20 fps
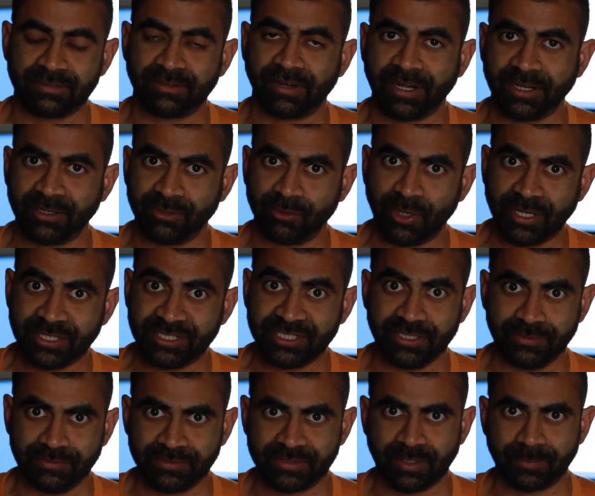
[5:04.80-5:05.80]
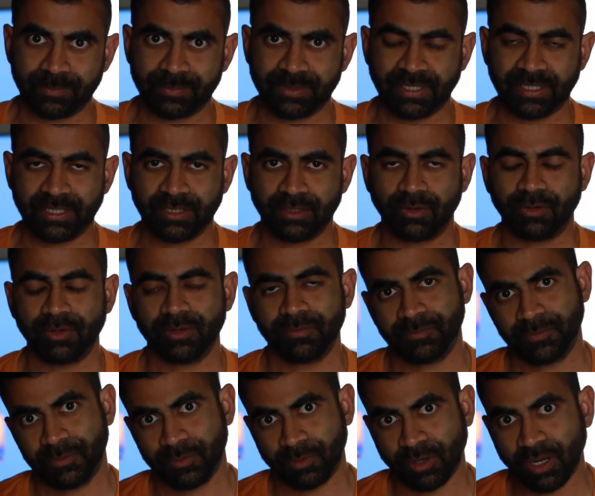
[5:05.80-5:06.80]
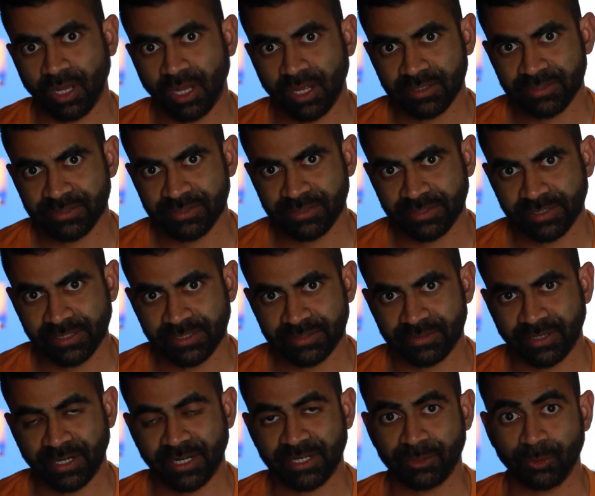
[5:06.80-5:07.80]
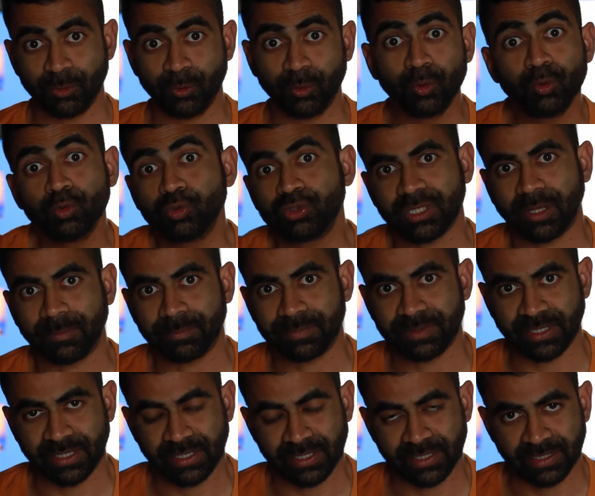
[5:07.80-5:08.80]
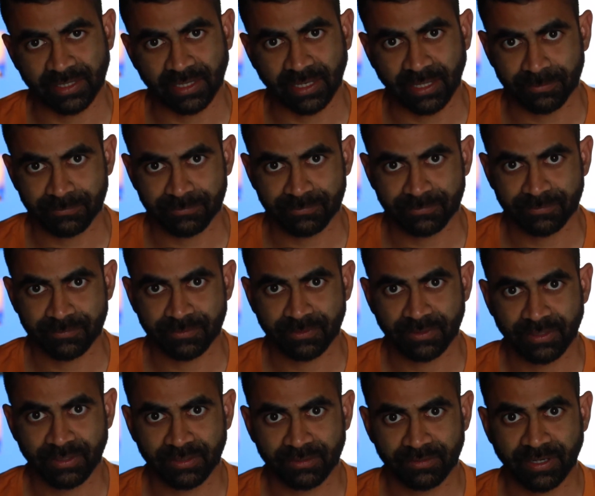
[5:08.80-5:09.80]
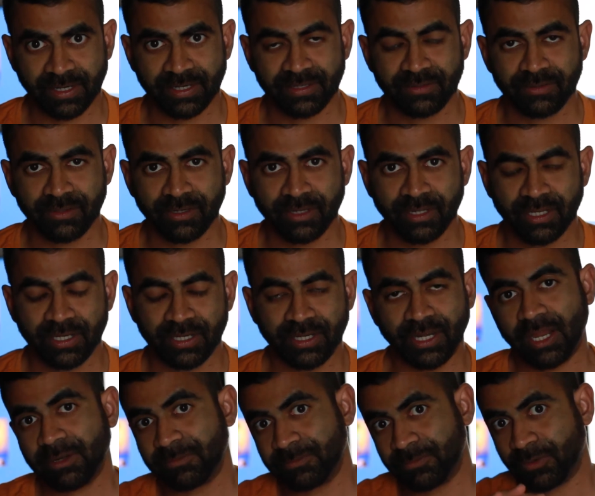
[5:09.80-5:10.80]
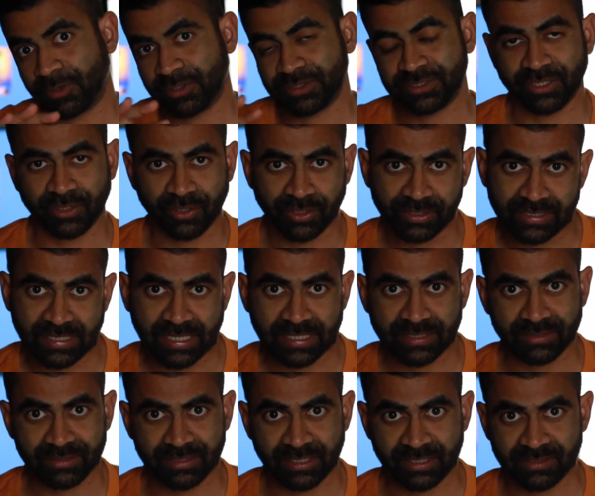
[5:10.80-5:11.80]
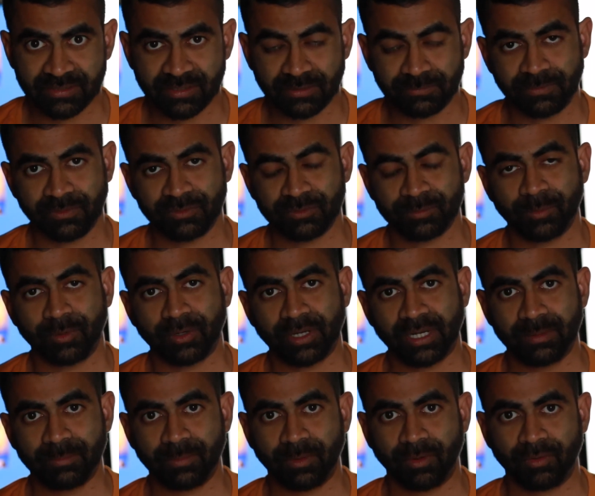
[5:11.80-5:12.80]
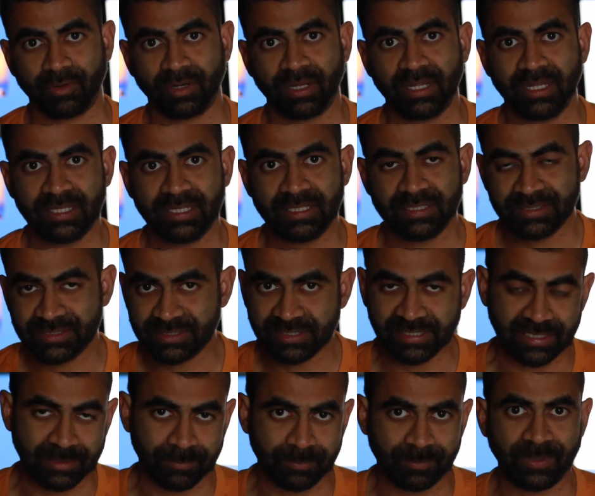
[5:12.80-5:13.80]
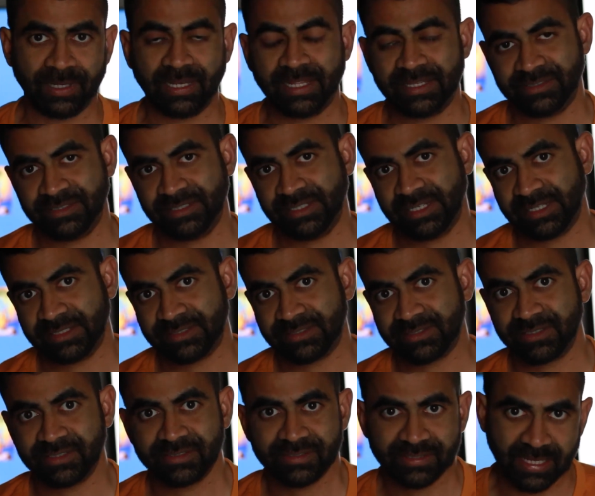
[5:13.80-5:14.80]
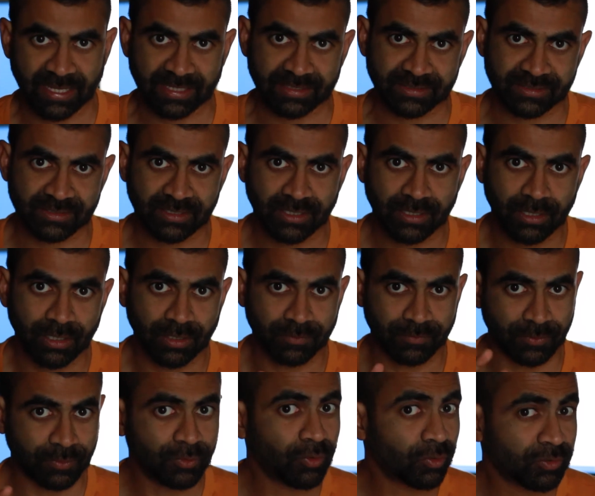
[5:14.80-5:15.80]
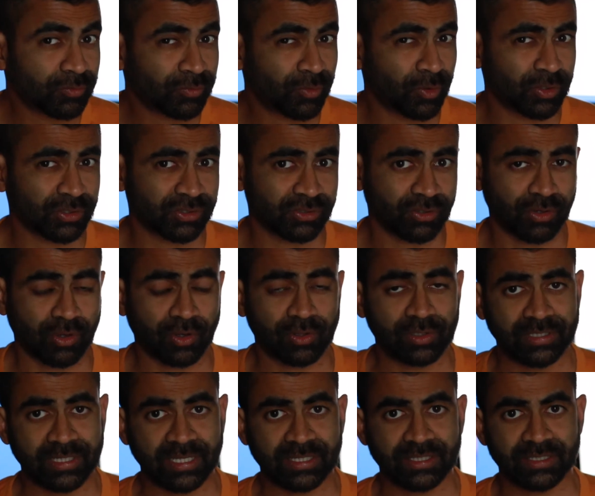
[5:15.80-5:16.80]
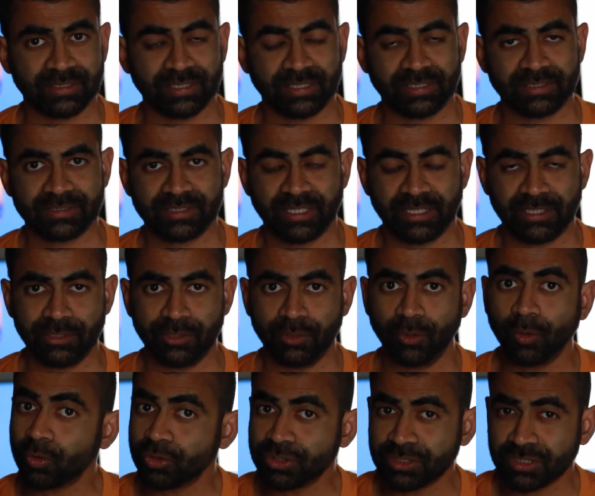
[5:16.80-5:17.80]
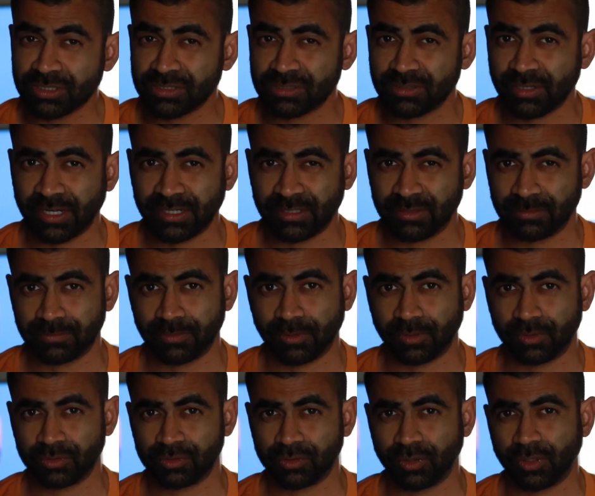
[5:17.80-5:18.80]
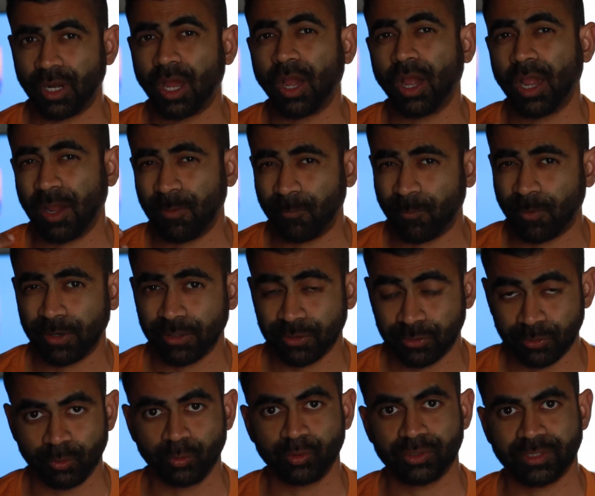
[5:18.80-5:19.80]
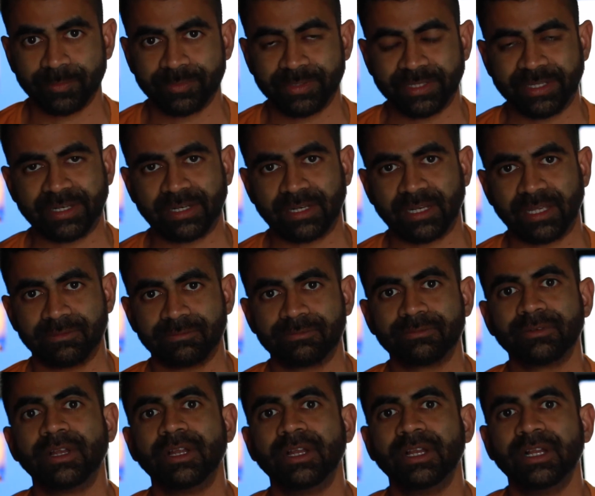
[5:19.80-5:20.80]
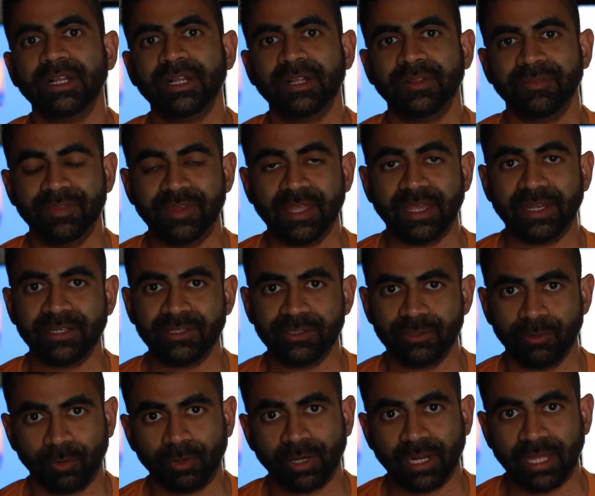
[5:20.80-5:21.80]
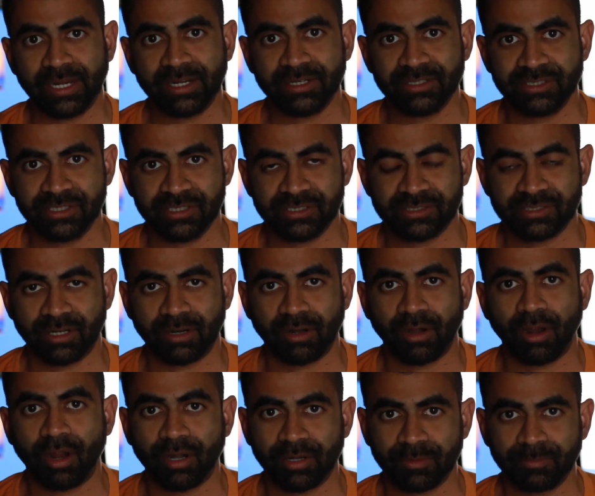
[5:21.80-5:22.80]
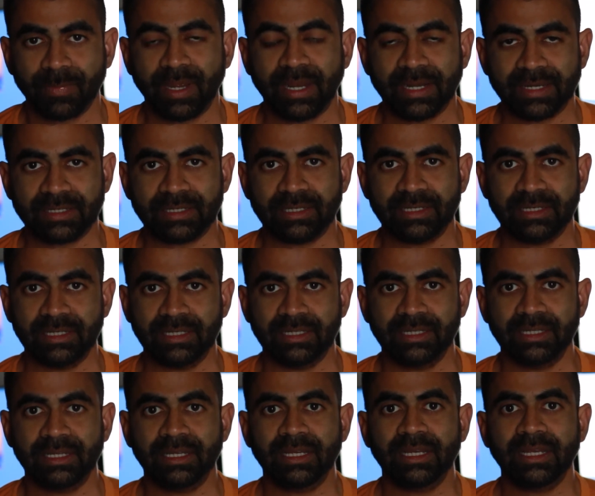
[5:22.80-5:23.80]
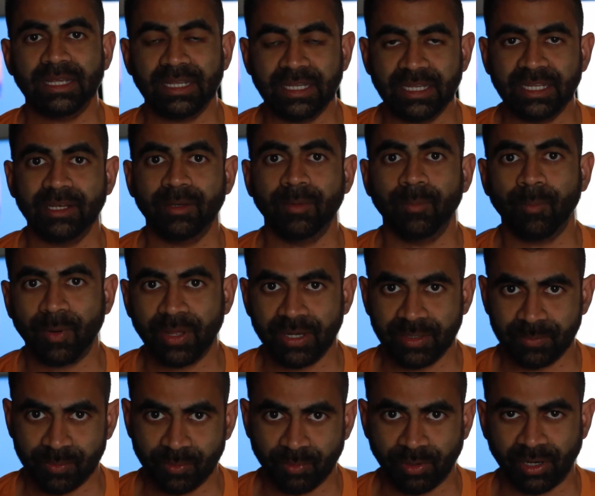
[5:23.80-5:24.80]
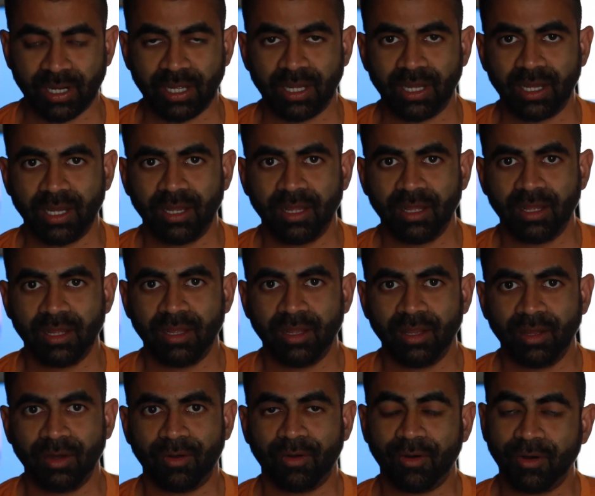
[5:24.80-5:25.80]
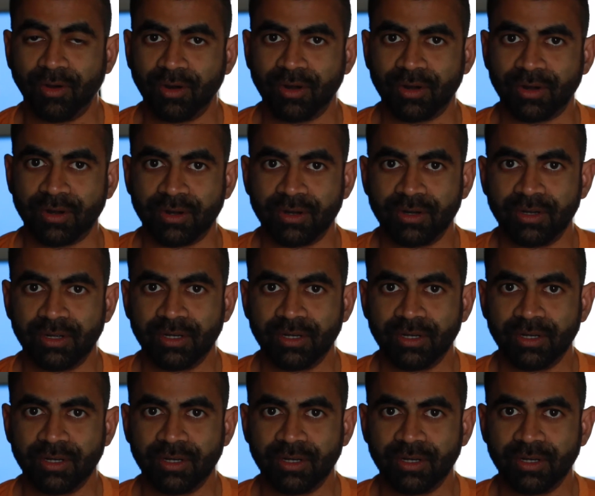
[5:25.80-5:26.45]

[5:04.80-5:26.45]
trying to achieve something, or if you're constantly trying to do something in life, right? Not focusing on the other things that we've spoken about, sleep, laziness, sex. If you don't focus on all the other things and you're just trying to focus on, I want to do something in life, then your energies are automatically in Manipuraka. Or